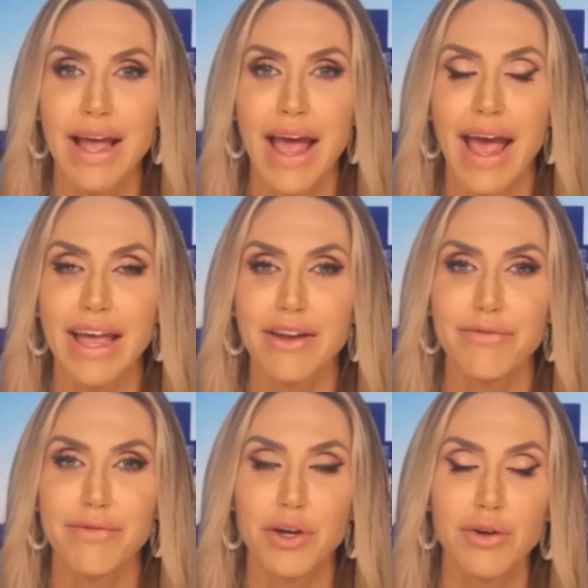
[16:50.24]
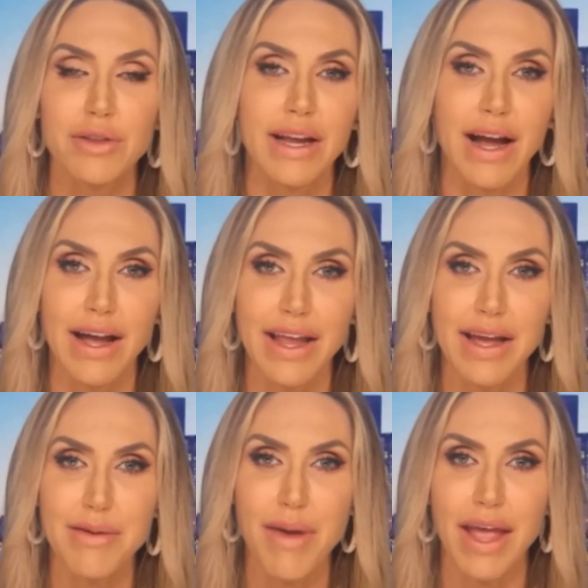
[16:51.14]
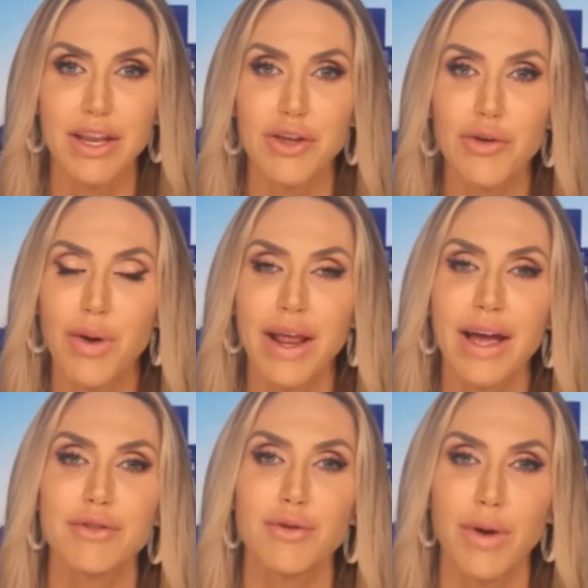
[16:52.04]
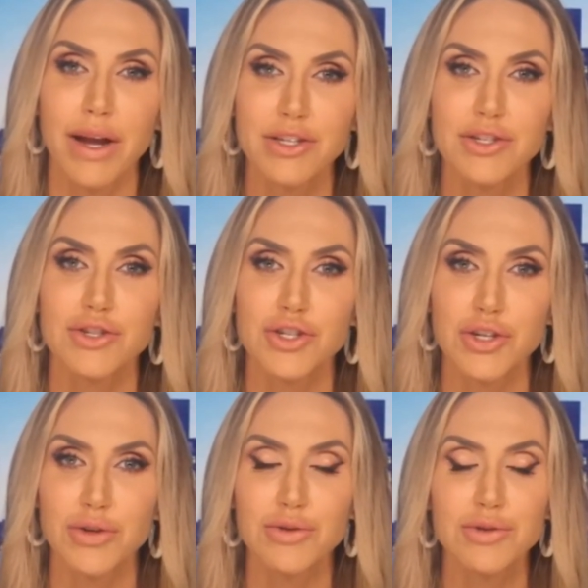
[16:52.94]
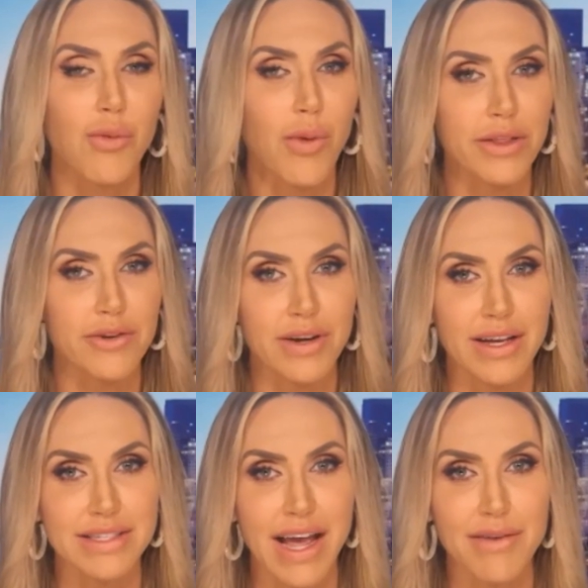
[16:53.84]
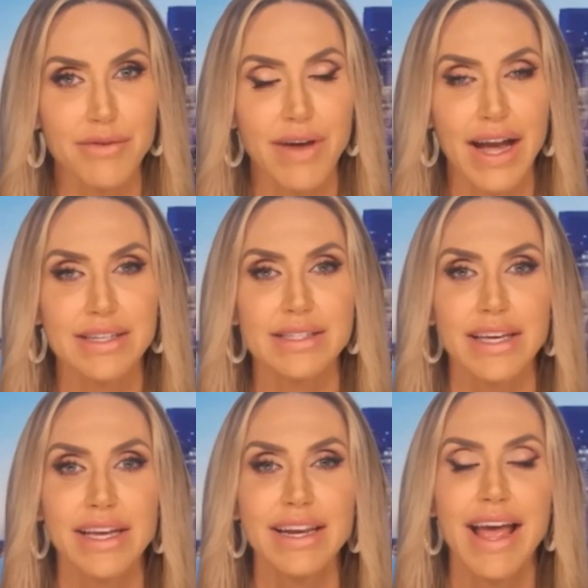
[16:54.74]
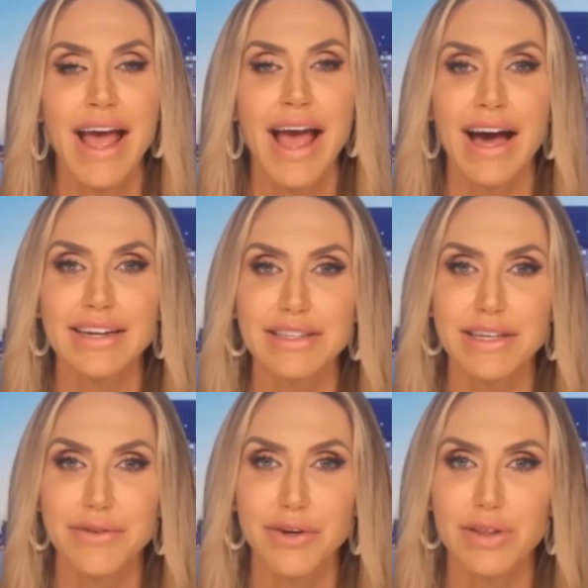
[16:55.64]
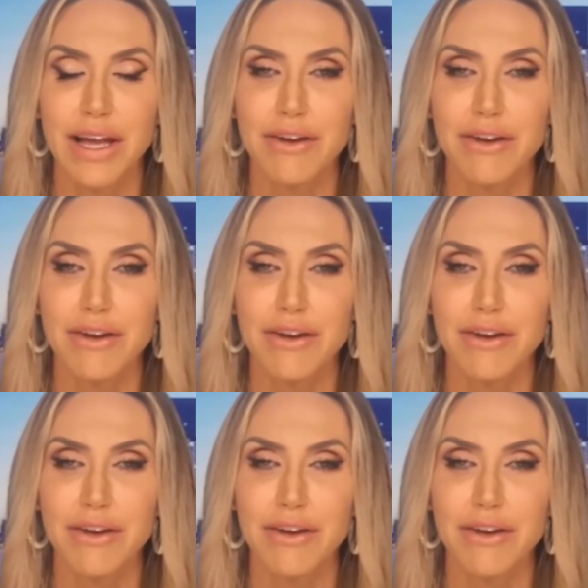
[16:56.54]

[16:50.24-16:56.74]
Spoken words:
And if you're like I am and you want to have the right to choose whether or not to have a vaccine, how to live your life